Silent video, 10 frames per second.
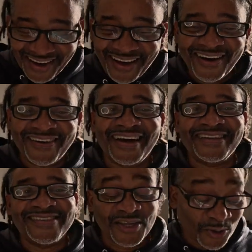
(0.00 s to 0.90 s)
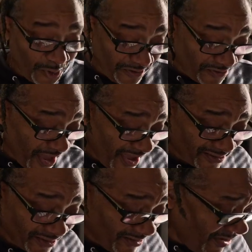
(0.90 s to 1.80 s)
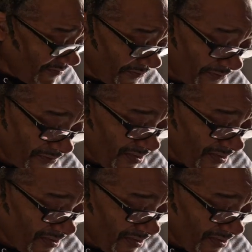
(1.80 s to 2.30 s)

All right, so we've yacked enough.